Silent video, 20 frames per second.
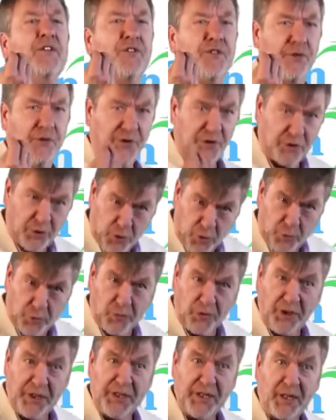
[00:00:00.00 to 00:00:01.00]
to the
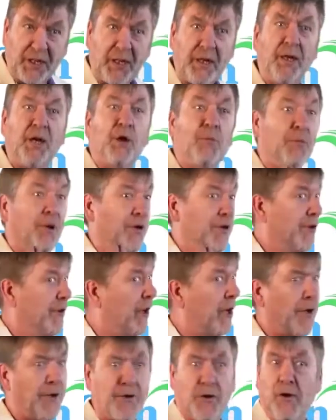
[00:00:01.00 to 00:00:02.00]
cochlea, but
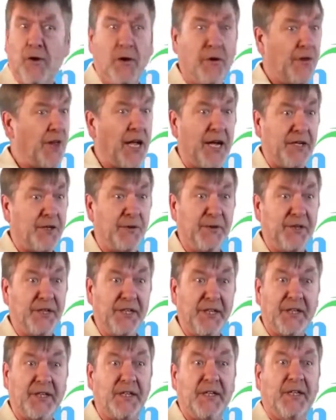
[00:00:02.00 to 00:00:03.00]
not all that
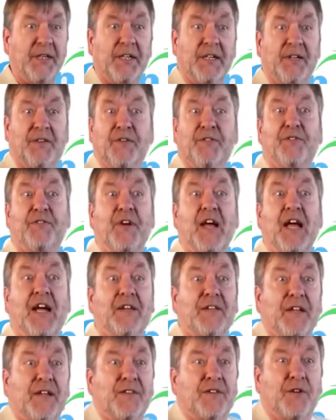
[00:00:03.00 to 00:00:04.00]
unique in the
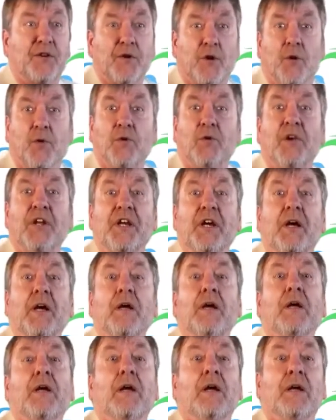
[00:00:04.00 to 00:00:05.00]
fact that the cochlea
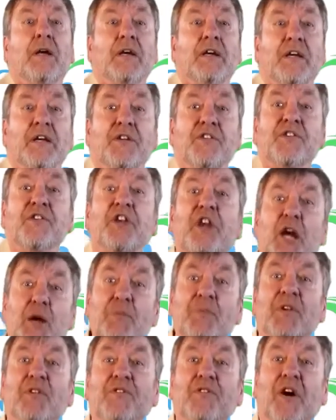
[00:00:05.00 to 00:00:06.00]
is an
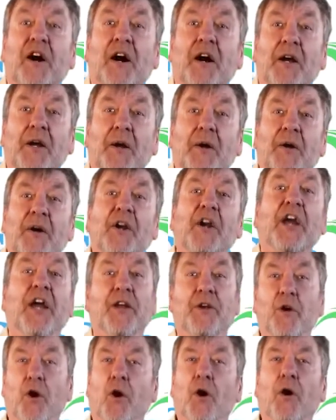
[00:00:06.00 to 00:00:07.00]
amplifier,
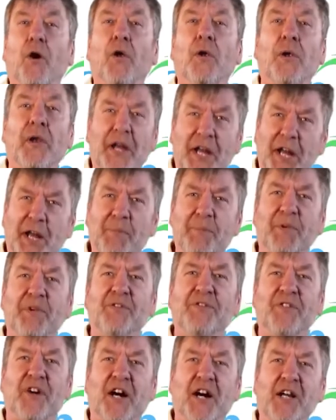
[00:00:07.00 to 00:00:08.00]
and all
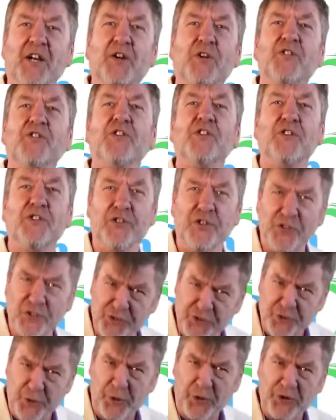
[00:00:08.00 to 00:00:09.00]
amplifiers
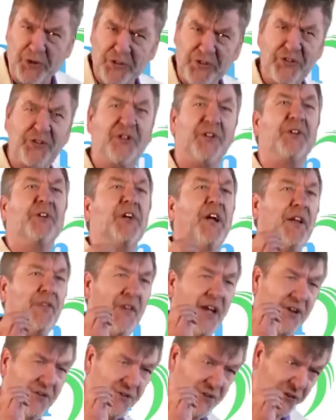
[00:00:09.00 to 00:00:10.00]
distort.
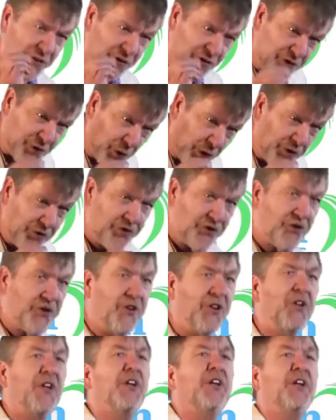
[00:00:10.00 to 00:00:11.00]
And that
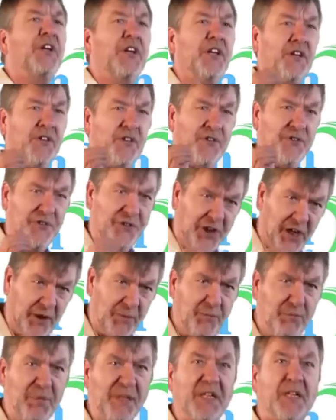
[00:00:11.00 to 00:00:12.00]
distortion is
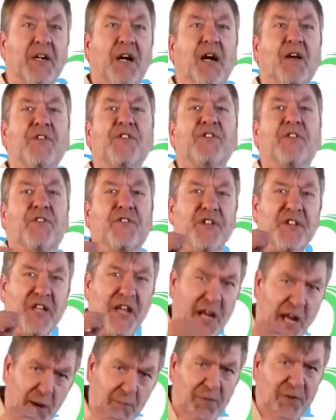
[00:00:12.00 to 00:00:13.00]
done because of the
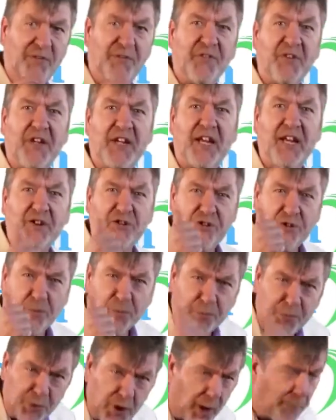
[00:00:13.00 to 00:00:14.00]

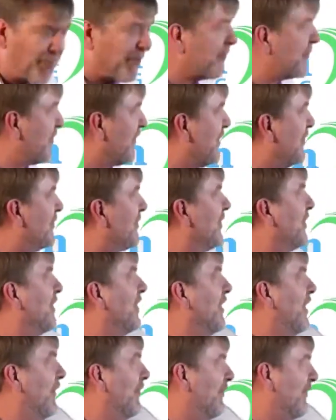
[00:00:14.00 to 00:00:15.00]
amplification properties
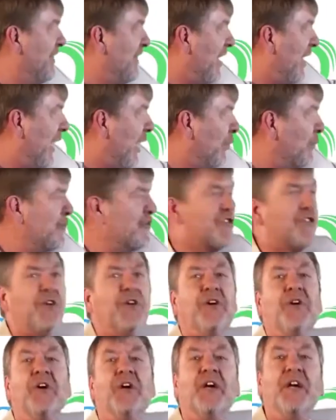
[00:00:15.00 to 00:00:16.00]
of the
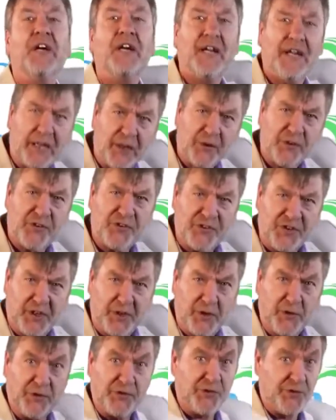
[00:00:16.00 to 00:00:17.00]
outer hair
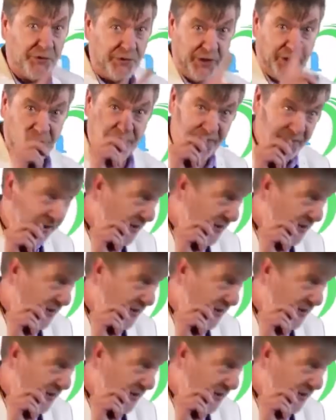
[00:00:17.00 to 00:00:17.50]
cells, not